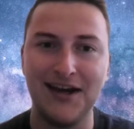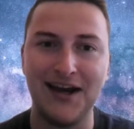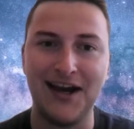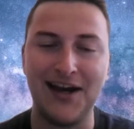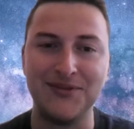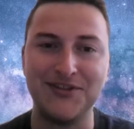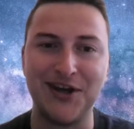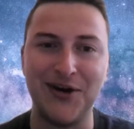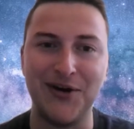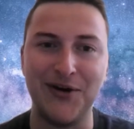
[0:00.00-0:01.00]

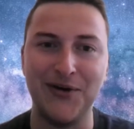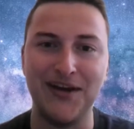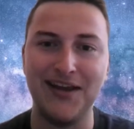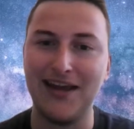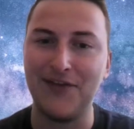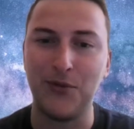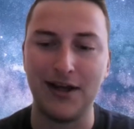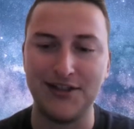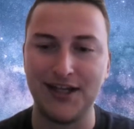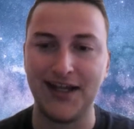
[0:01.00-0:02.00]
So if you
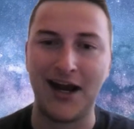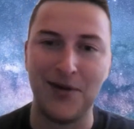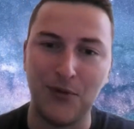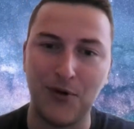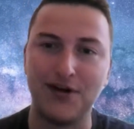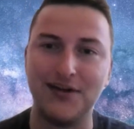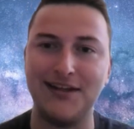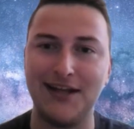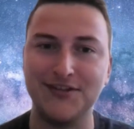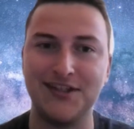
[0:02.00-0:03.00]
want to check out a more
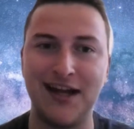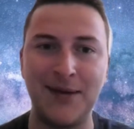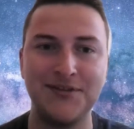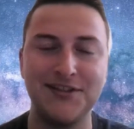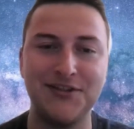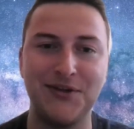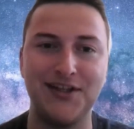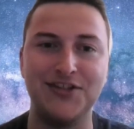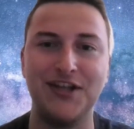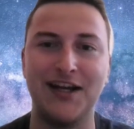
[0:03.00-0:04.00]
detailed synopsis, you
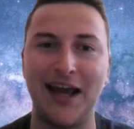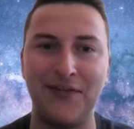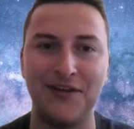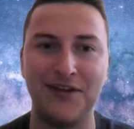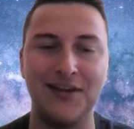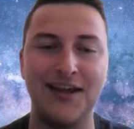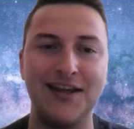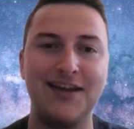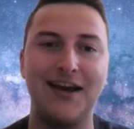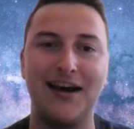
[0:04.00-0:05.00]
can check out the
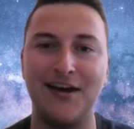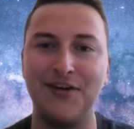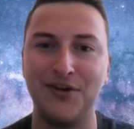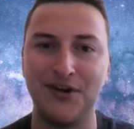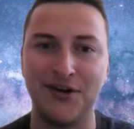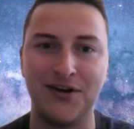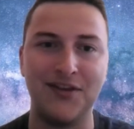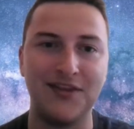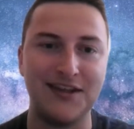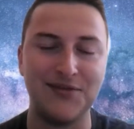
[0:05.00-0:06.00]
link under
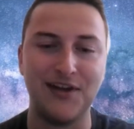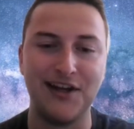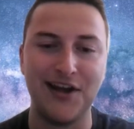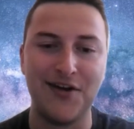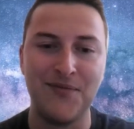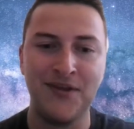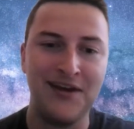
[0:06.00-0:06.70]
this video,